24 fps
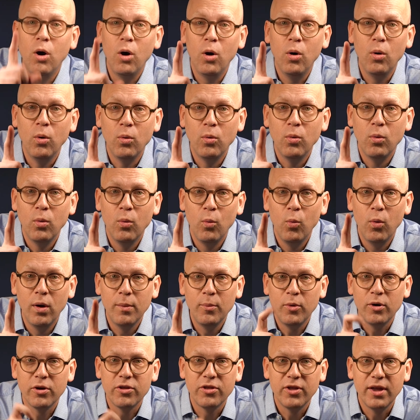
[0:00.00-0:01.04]
Oh,
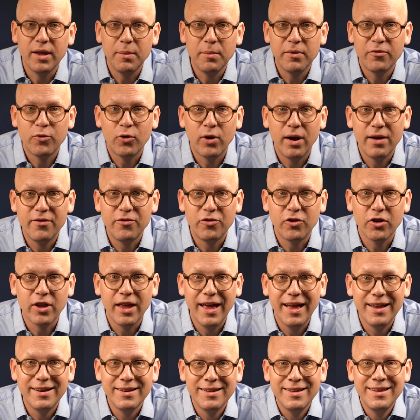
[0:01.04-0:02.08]
one more thing before I
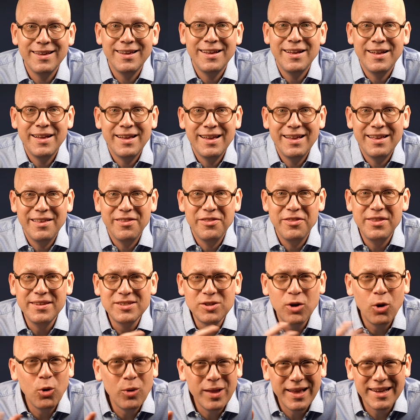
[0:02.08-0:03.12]
forget.
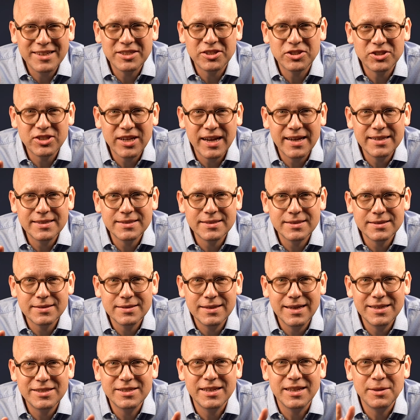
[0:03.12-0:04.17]
This whole exercise
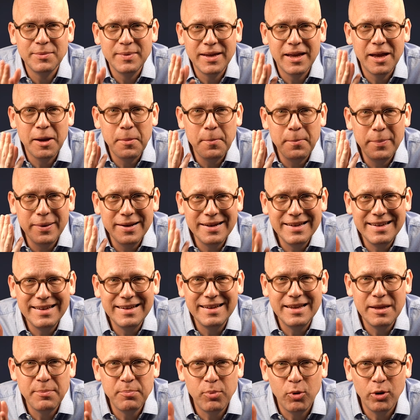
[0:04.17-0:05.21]
is going to be
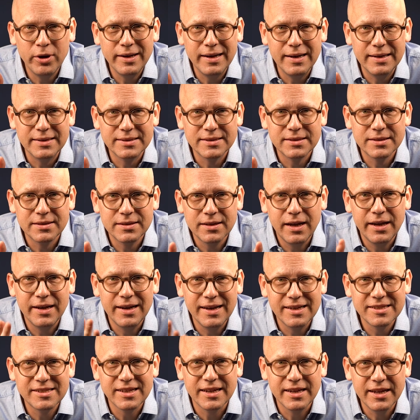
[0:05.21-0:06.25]
completely pointless
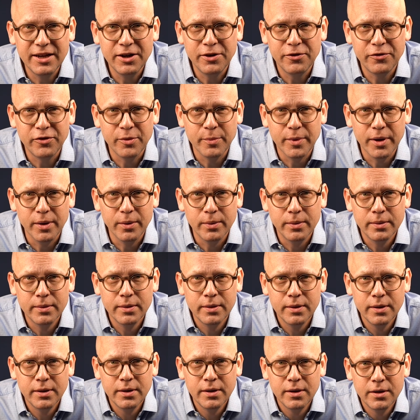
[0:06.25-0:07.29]
unless I hear from you.
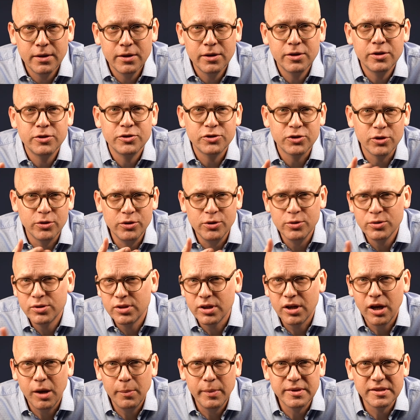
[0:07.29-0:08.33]
So use
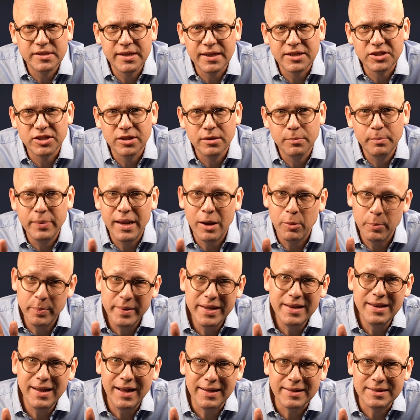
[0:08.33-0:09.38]
the comment section. Now
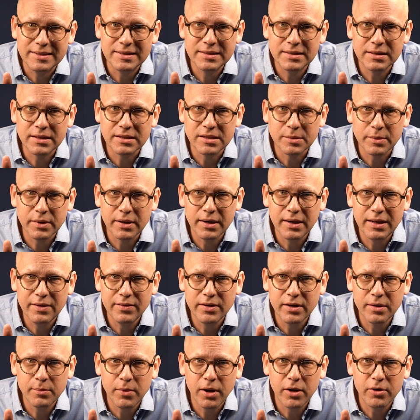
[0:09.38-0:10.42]
be nice because I'm going to
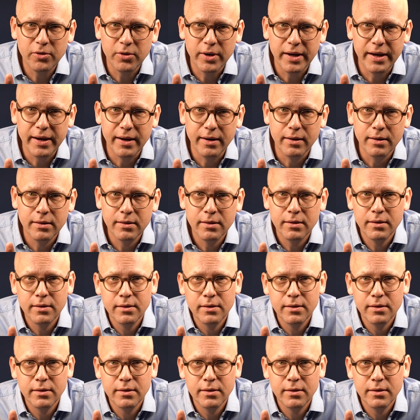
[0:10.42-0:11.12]
leave it unmoderated.